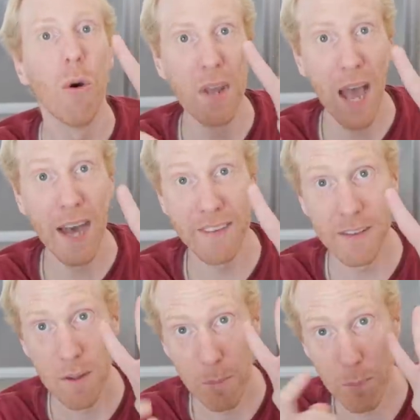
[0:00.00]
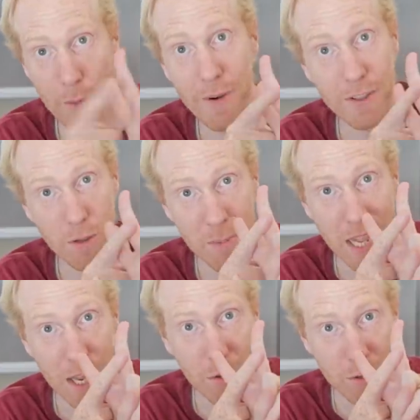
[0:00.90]
We add blur
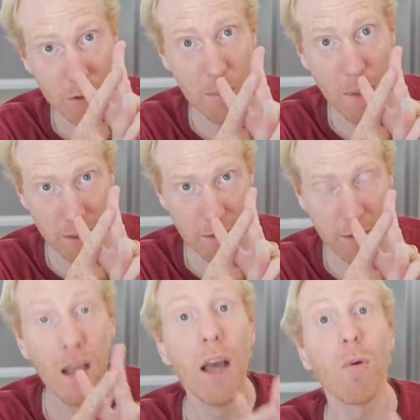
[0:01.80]
exterminator to the mix.